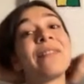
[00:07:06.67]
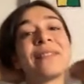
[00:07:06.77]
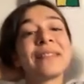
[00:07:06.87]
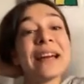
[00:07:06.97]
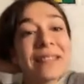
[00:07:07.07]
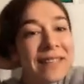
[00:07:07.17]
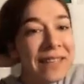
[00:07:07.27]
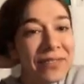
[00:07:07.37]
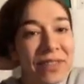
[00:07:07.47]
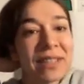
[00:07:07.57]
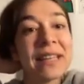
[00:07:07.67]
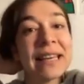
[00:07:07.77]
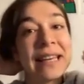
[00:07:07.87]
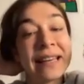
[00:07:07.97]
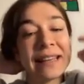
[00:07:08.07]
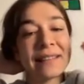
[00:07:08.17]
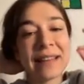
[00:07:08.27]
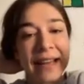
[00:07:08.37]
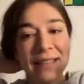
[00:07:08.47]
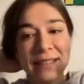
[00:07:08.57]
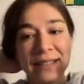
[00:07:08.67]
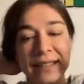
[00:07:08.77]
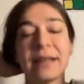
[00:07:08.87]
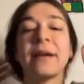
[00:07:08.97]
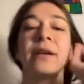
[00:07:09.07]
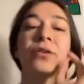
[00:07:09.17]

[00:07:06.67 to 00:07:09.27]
not given in the text.